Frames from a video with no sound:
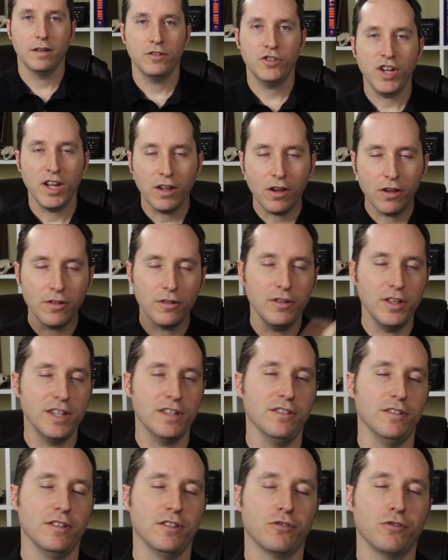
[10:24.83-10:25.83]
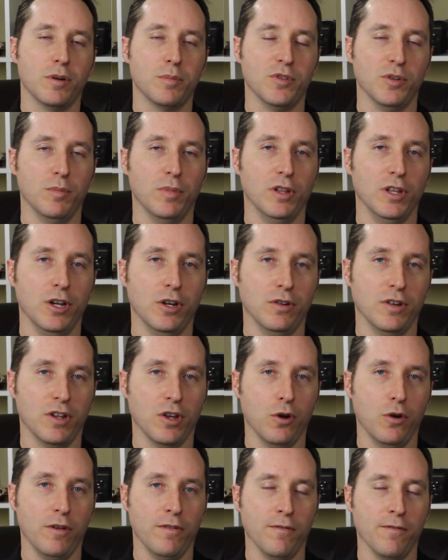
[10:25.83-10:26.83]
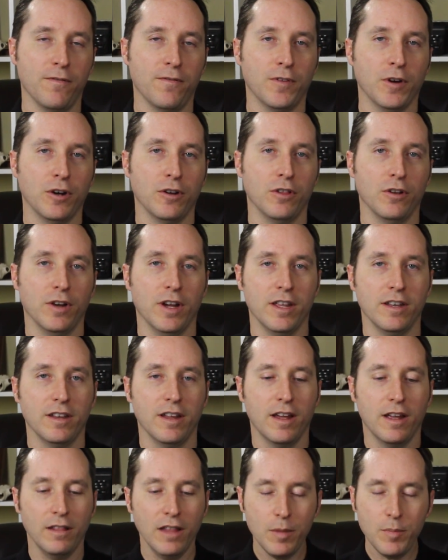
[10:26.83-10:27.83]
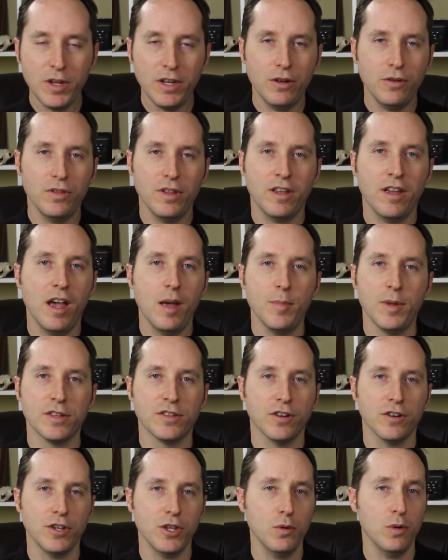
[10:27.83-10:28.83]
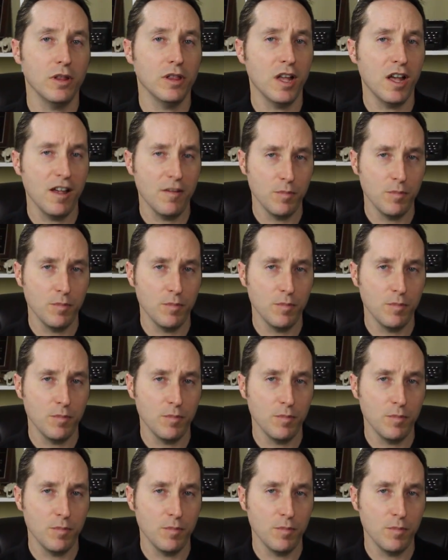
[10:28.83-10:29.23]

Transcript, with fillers: Check out the links in the description below to go even further, and uh, let me know in the comments, are you a law